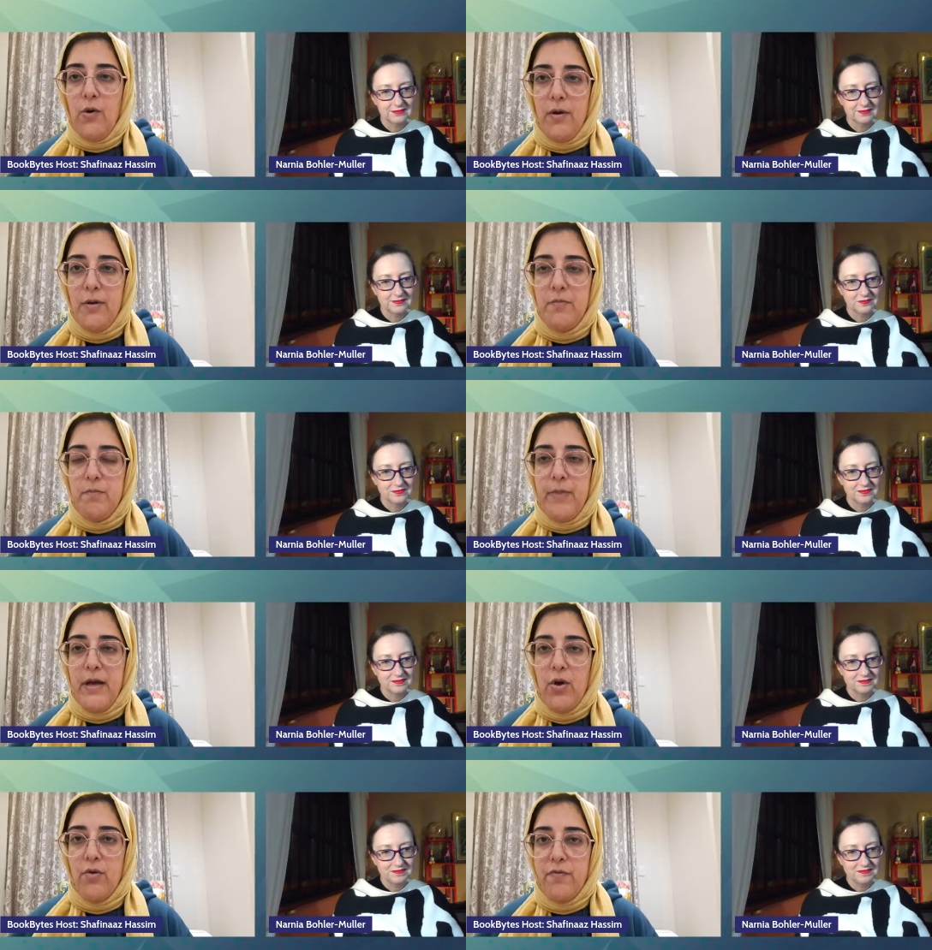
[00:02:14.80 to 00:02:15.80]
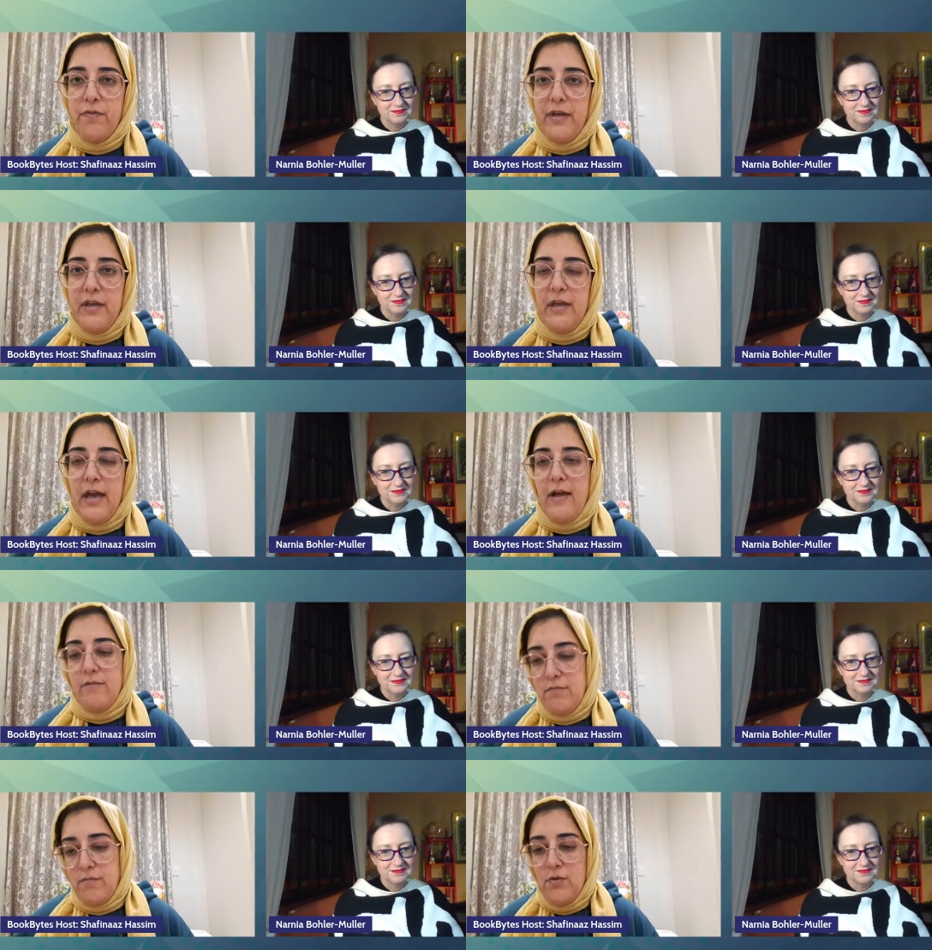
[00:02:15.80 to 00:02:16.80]
Speaker 1: um, biography
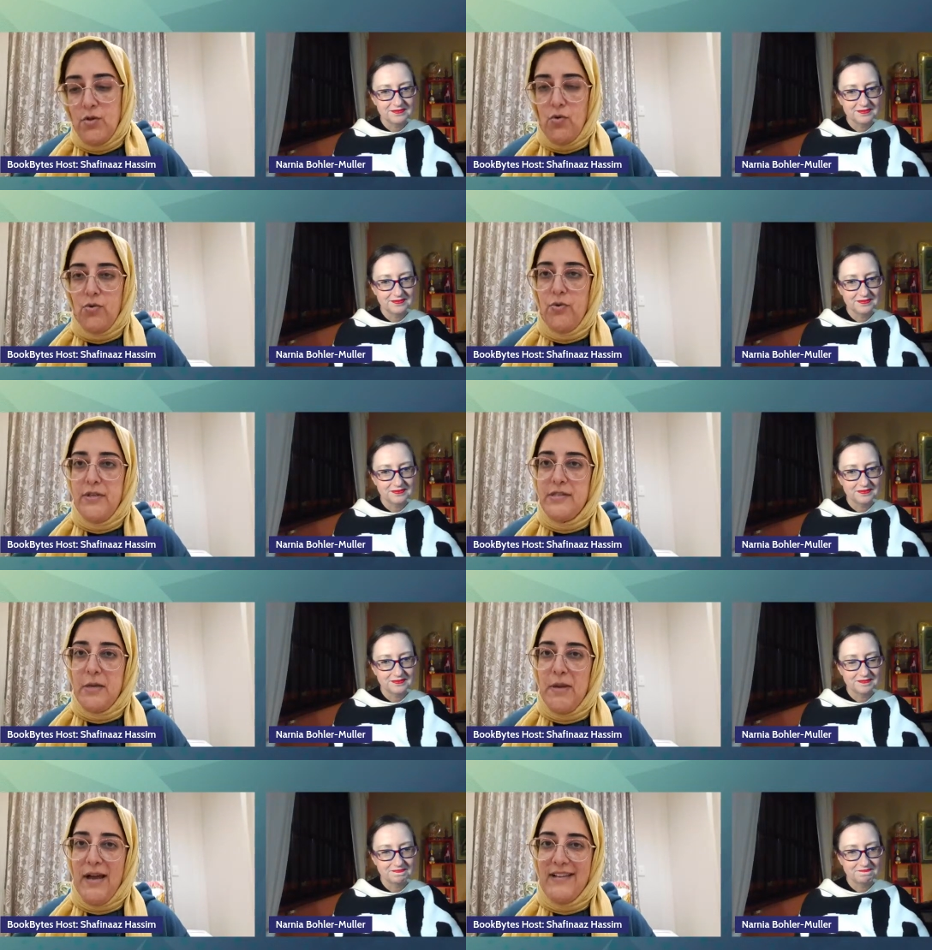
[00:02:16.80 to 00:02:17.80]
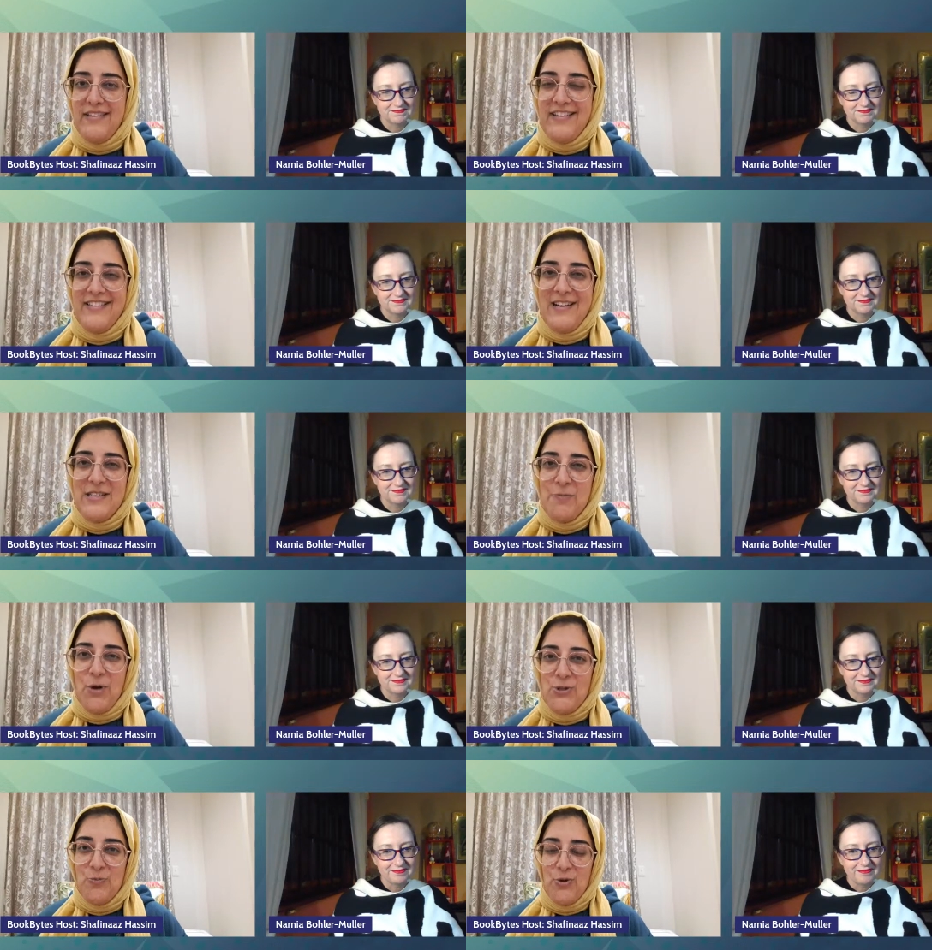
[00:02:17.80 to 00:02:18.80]
and you know the reasoning behind that. Tell us
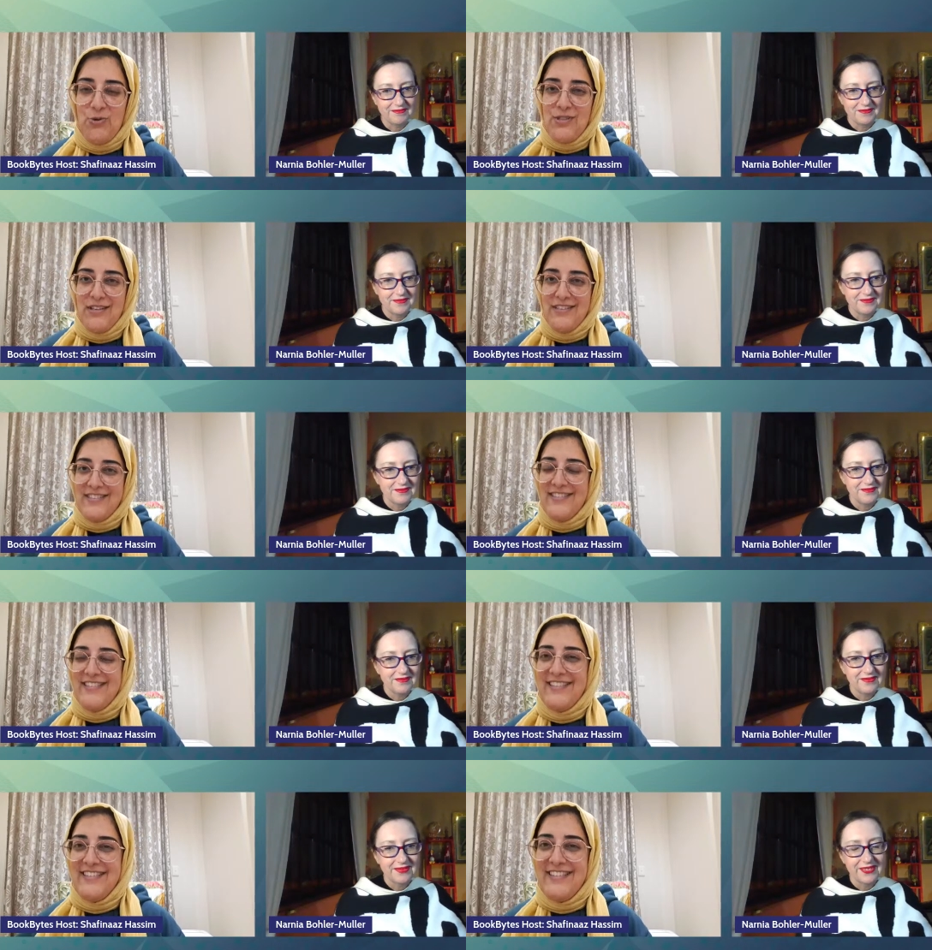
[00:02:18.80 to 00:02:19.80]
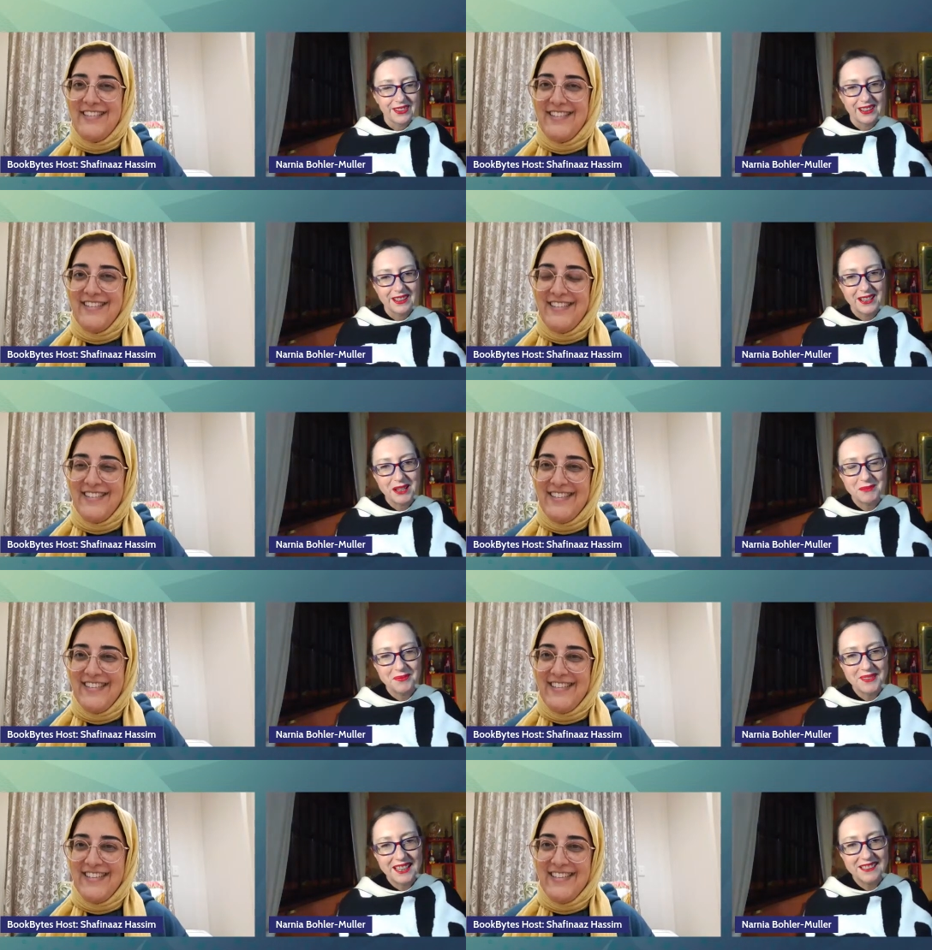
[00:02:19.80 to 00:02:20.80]
about your process.
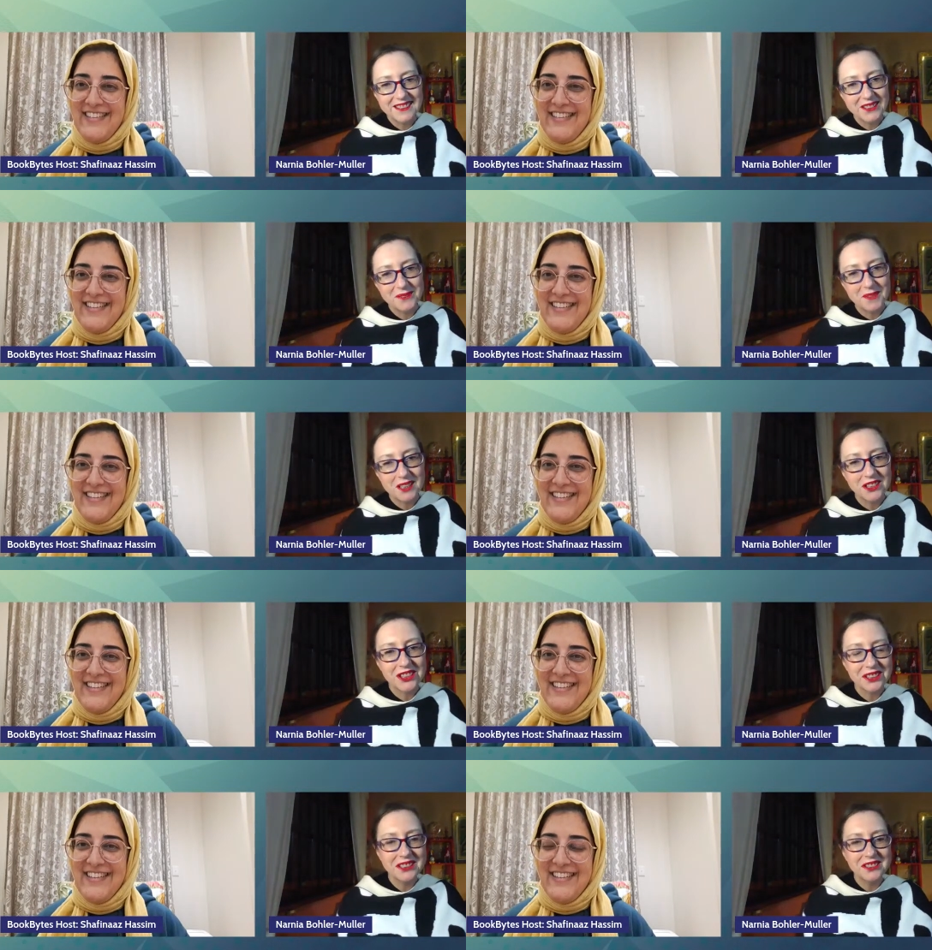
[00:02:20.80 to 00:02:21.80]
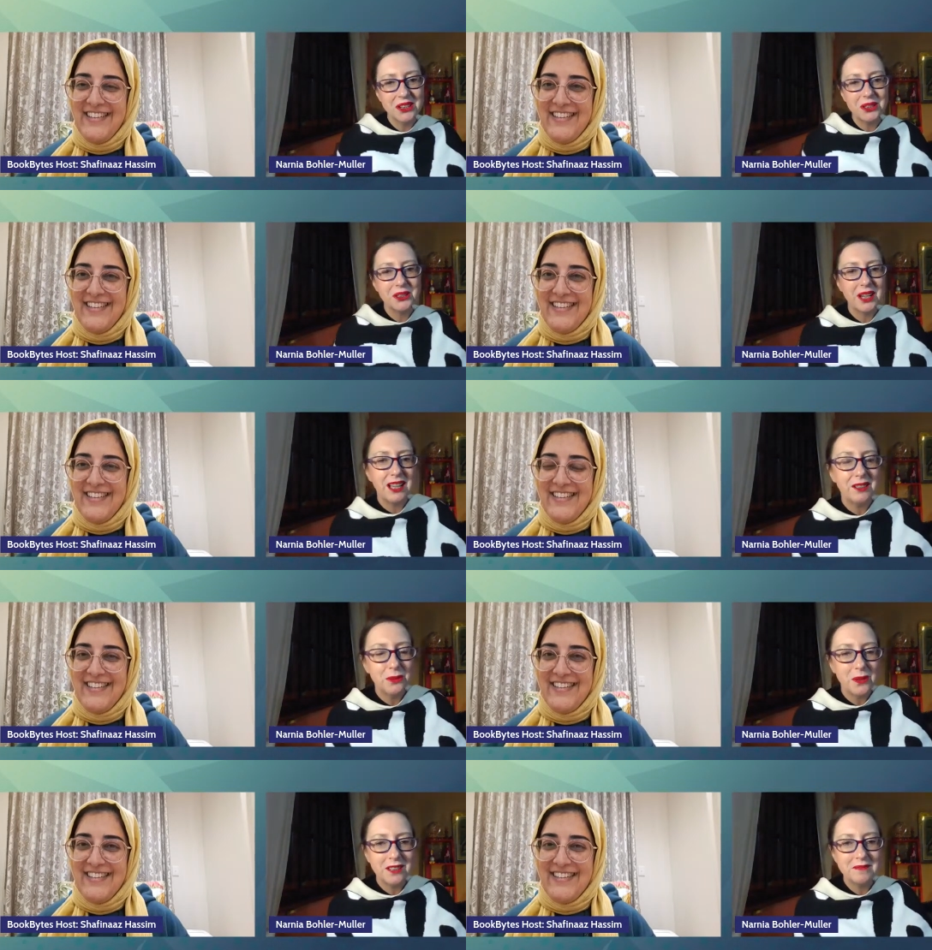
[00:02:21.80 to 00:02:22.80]
Speaker 2: Um, thanks so much. So, uh,
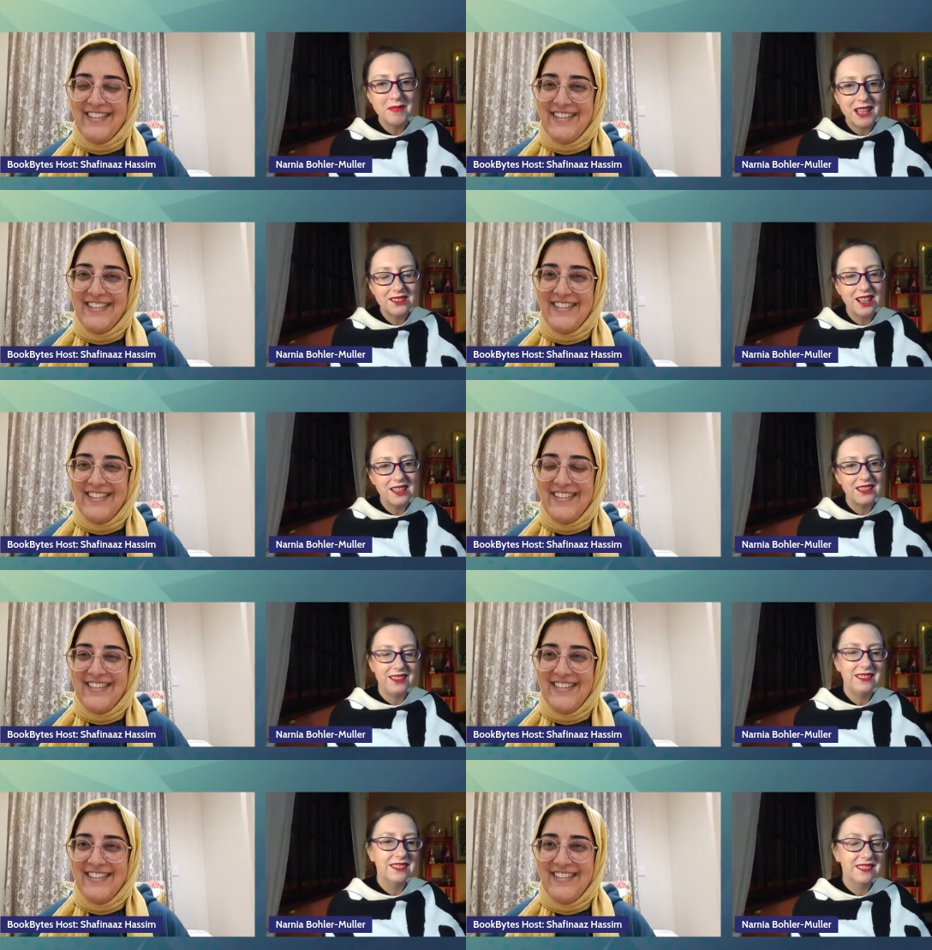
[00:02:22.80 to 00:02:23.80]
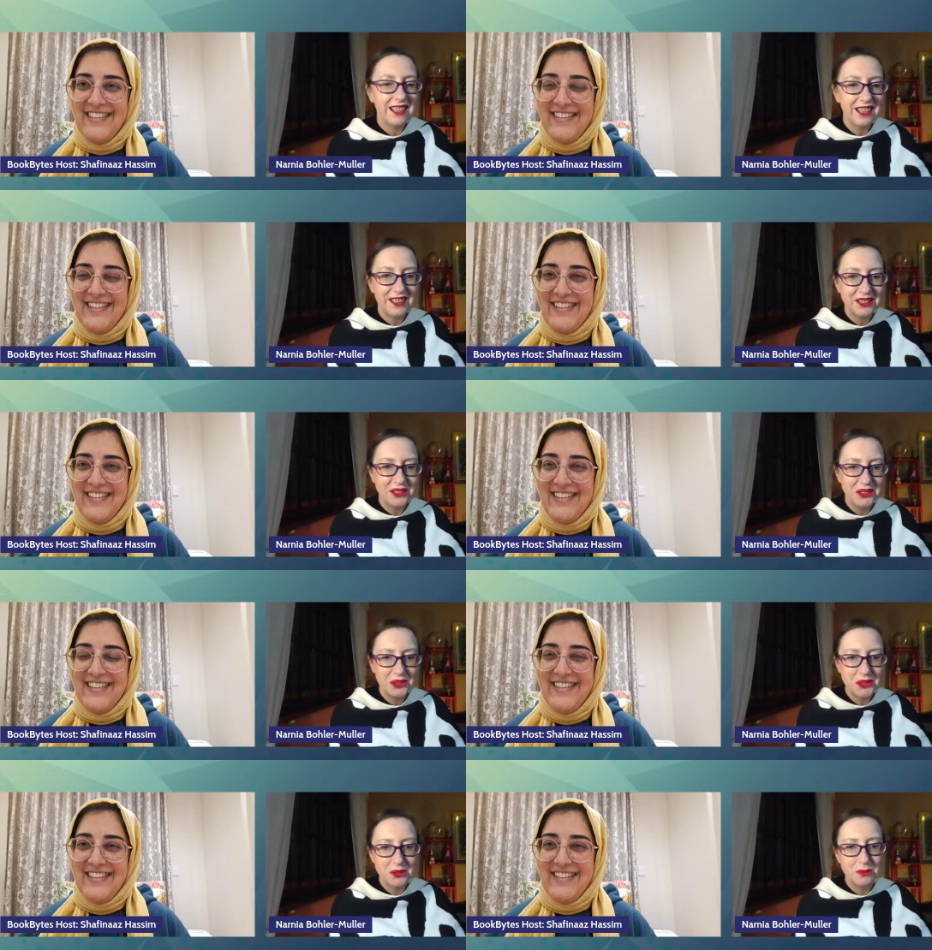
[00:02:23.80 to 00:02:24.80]
one of my colleagues uh, who
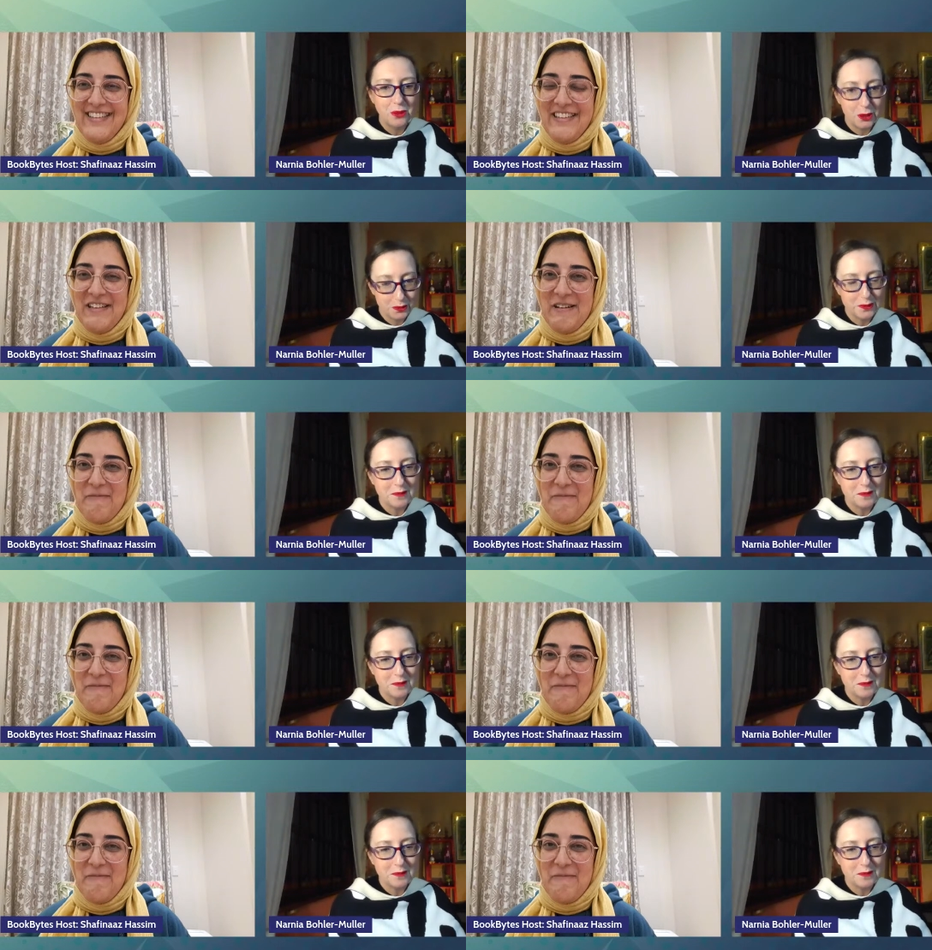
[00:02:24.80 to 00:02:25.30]
used to work